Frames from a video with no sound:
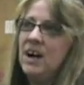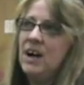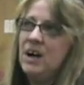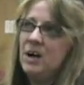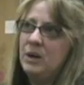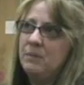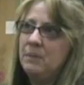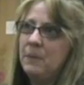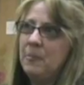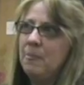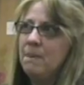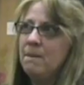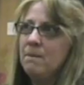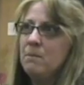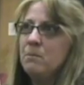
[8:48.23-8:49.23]

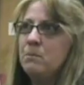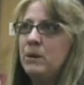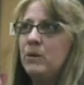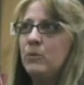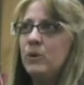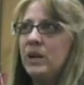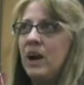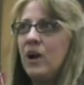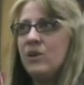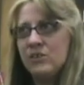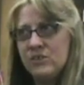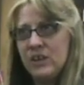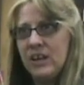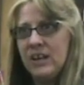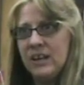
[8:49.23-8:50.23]
But we are
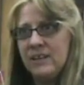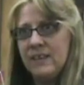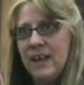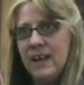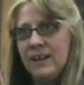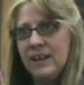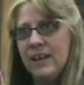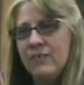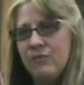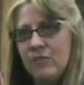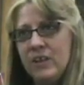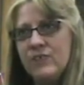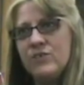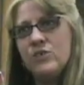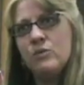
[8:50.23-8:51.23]
saying that
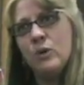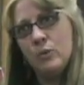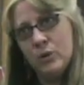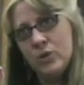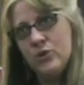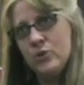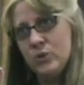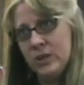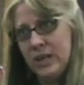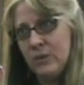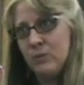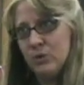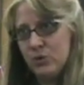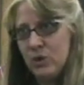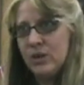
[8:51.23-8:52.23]
if this is what we're doing
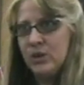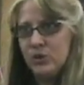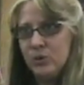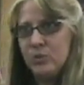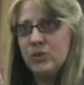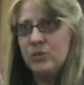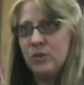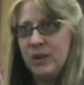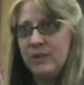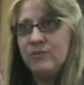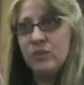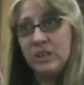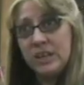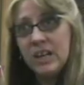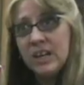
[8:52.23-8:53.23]
and we're trying to do what's right
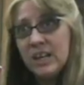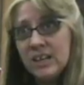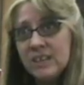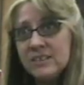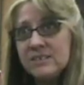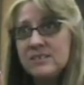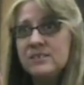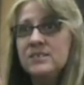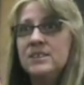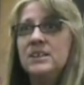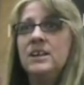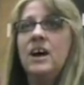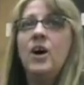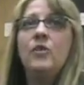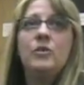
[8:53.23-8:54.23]
for kids,
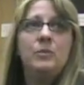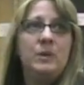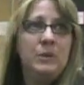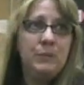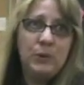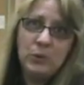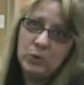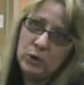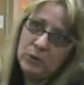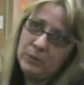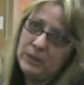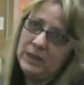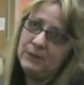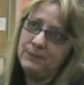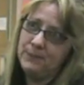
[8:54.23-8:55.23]
other people who are
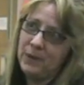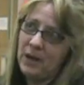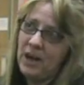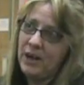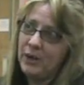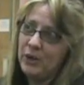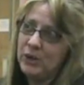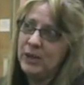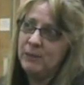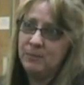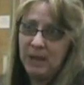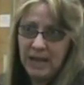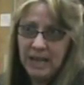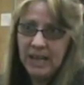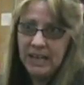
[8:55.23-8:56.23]
being hired and
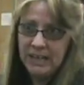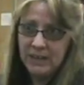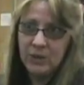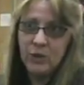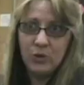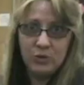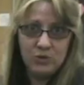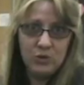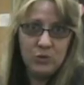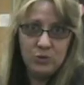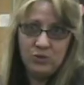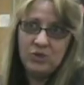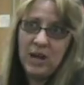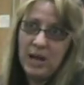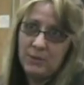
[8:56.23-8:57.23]
paid and
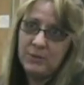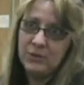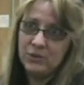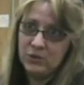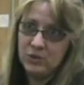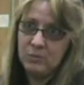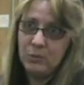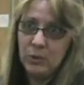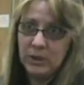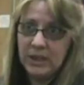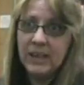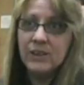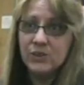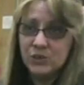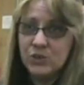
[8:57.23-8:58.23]
whose job is to support
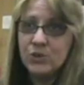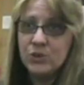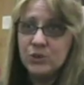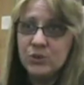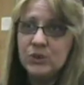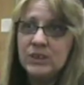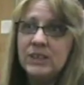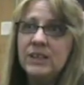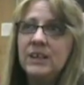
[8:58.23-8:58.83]
kids too,